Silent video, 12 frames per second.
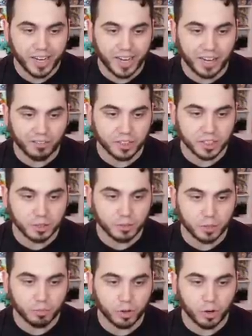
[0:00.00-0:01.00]
Obviously,
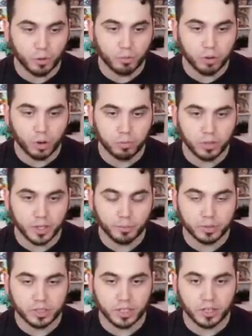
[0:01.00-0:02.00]
with the pro pro play
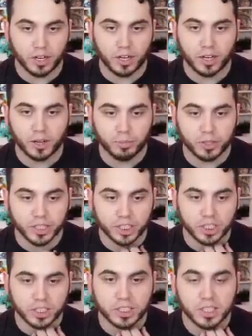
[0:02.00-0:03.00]
prote uh,
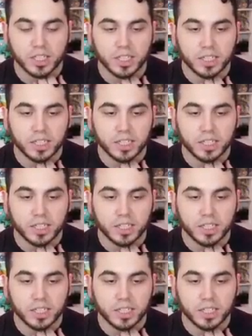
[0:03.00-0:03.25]
predictions.